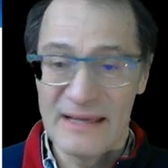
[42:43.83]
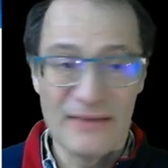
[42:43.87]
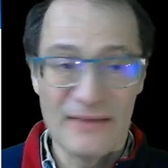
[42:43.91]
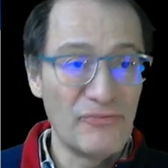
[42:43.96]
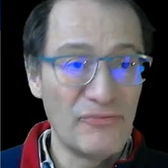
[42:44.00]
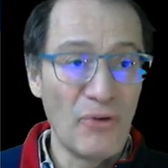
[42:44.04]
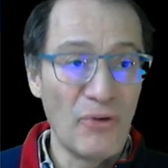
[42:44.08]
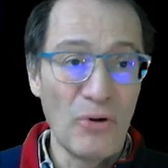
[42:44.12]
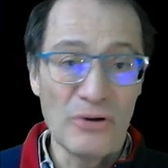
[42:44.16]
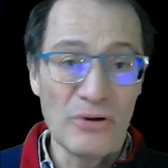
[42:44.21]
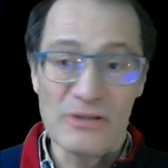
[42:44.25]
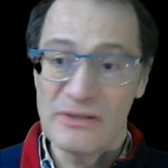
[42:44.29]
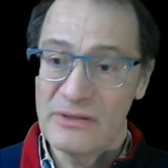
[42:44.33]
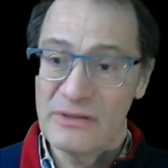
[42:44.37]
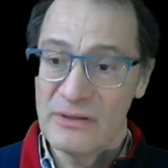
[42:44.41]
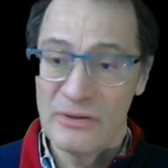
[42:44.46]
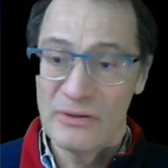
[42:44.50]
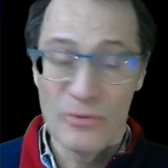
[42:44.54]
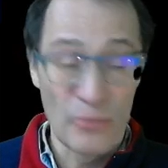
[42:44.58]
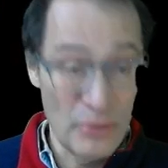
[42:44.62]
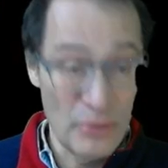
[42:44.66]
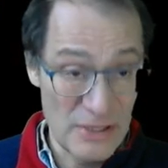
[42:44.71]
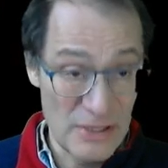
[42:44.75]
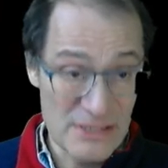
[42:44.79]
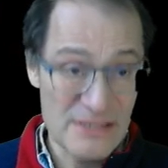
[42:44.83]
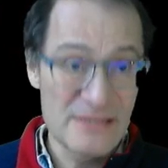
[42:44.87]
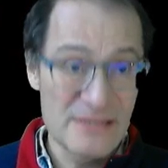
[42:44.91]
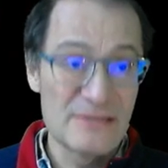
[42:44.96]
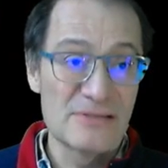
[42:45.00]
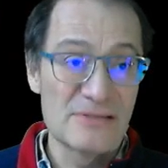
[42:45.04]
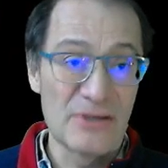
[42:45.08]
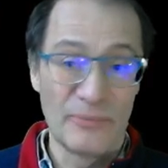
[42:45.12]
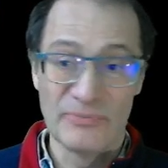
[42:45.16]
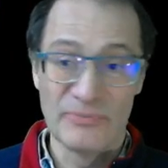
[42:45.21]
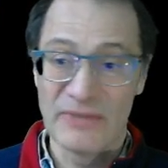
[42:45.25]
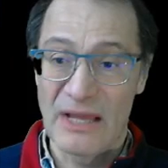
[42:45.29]
fault was
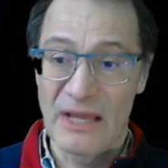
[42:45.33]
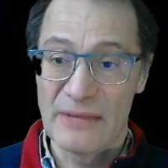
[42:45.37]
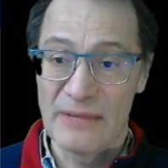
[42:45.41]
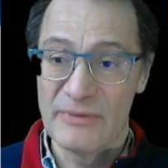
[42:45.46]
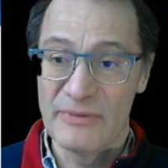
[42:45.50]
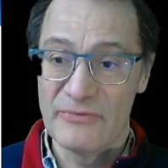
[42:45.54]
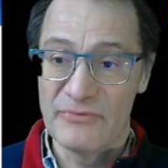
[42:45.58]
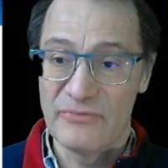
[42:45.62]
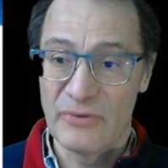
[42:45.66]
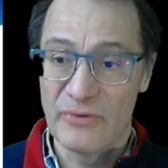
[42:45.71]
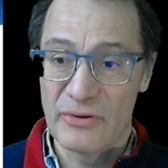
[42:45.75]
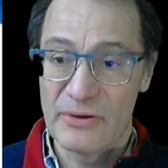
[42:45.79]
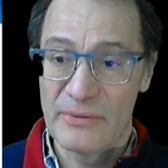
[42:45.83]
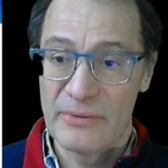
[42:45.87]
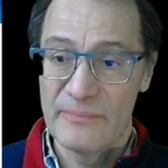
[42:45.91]
some time before.